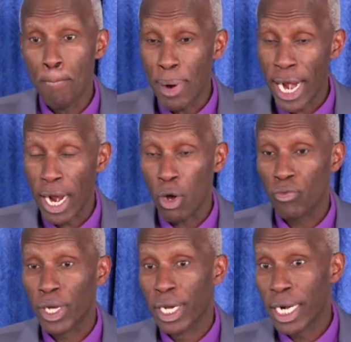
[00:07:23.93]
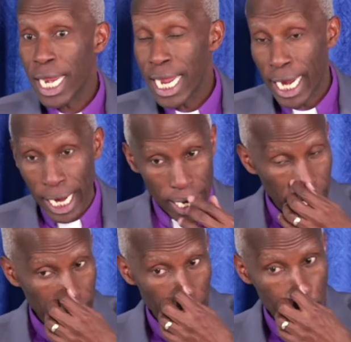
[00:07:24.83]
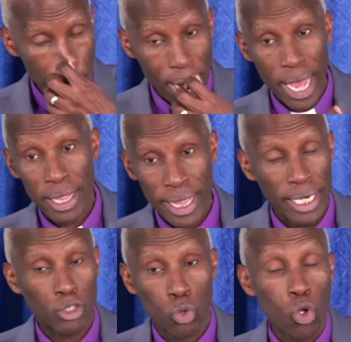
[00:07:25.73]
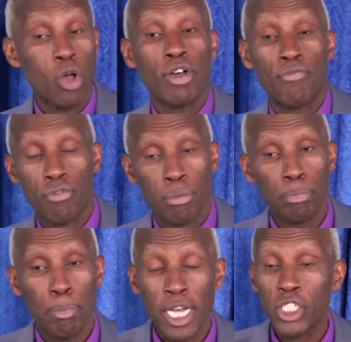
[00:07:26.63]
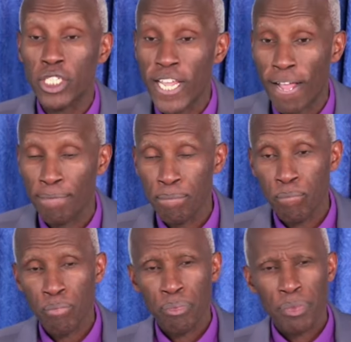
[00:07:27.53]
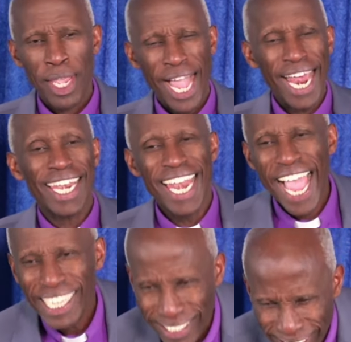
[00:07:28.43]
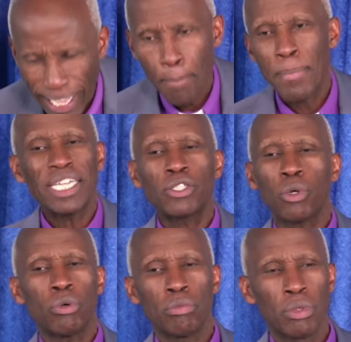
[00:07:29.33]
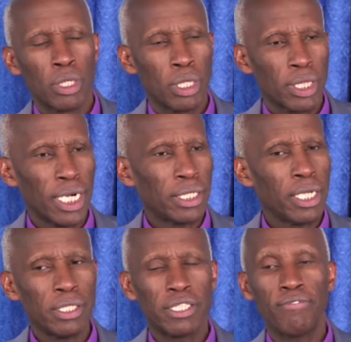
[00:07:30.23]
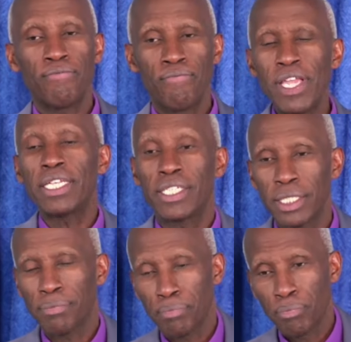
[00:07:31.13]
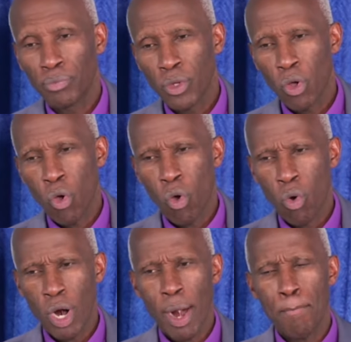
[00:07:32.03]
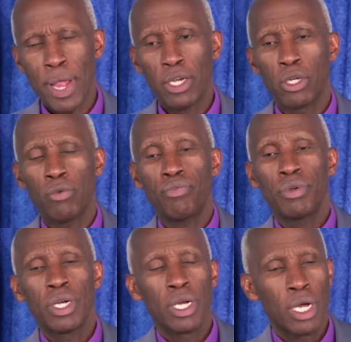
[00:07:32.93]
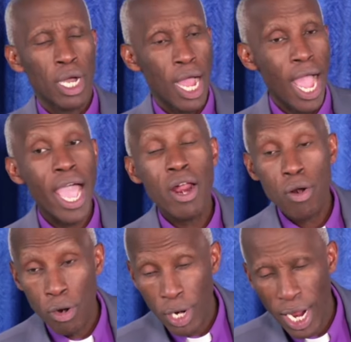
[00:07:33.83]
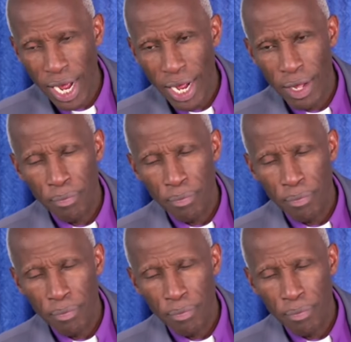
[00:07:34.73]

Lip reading: empire of Greek empire that took over from Persia. A lesser metal, that is, the feet were made of iron,